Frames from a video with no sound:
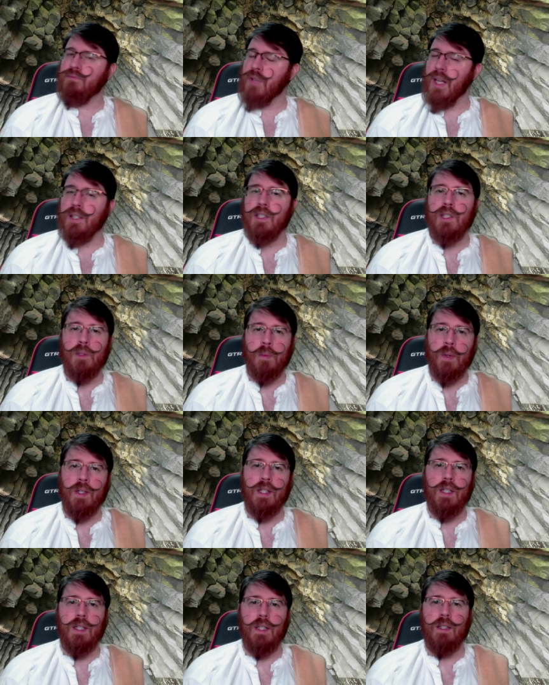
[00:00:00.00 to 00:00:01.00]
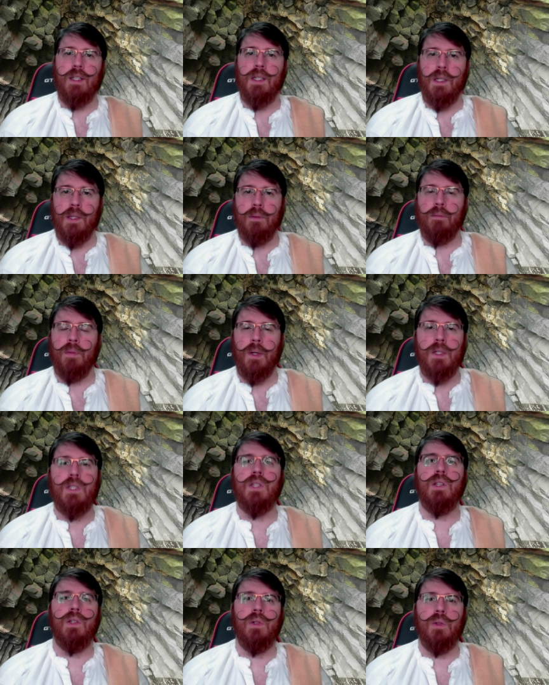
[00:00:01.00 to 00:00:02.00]
chances are pretty good the
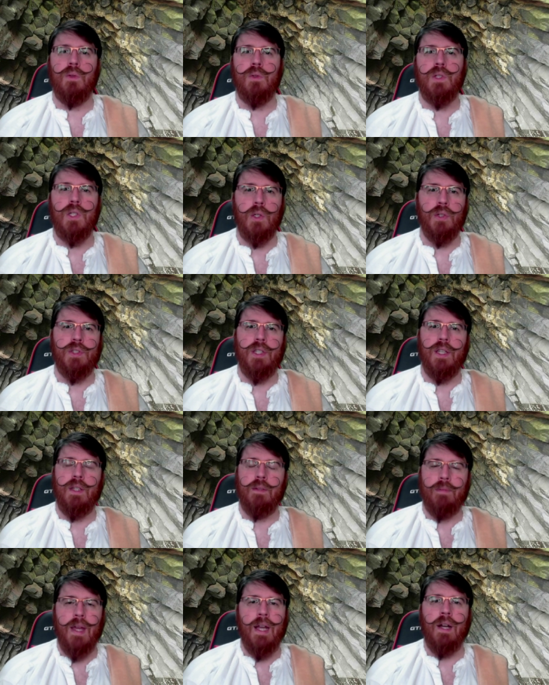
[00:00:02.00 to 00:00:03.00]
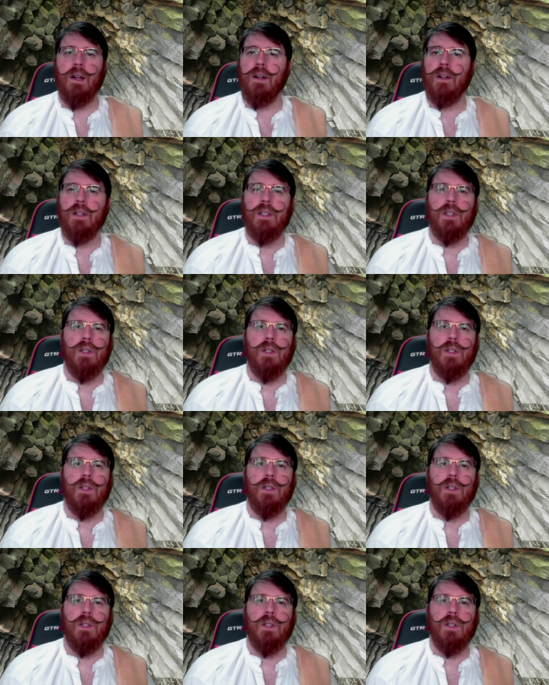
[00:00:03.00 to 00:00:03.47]
person who told you, the mayor